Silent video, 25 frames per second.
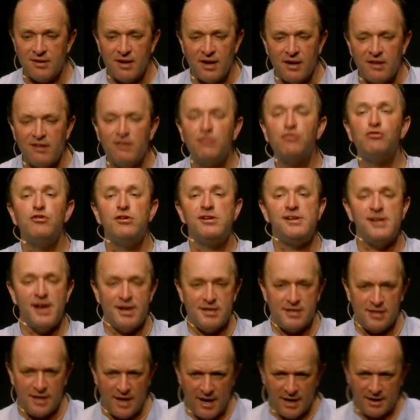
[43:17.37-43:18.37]
It's
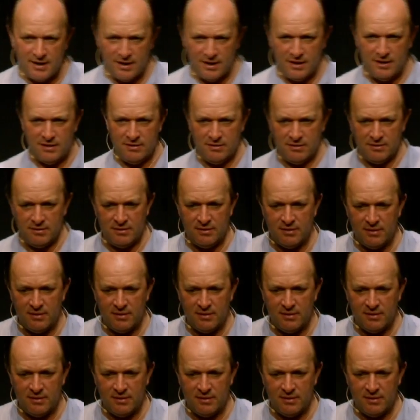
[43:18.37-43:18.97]
excruciating agony.